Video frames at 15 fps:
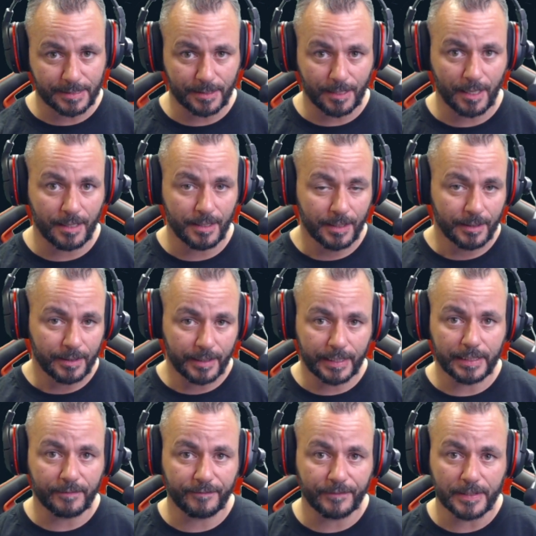that in
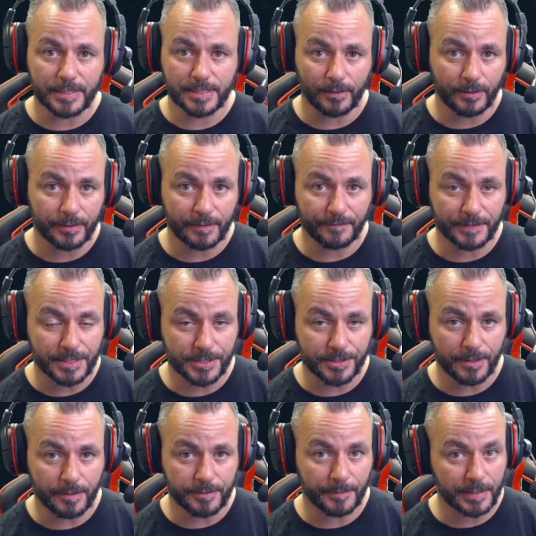the first line of the
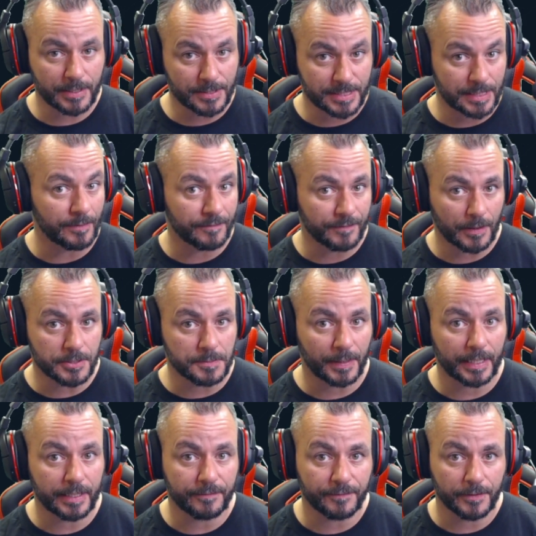description, because some of those
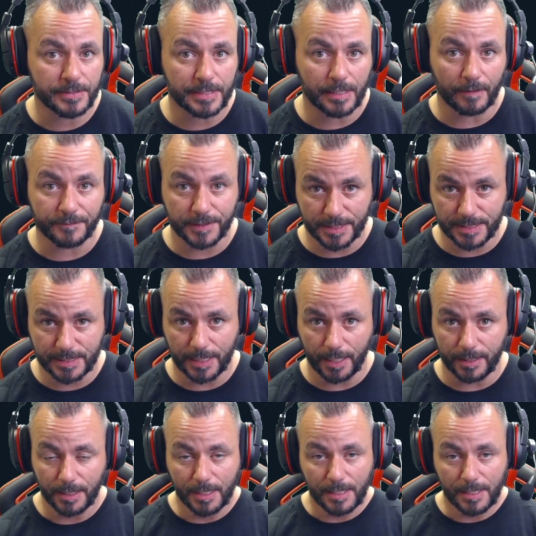playthroughs that I've just said,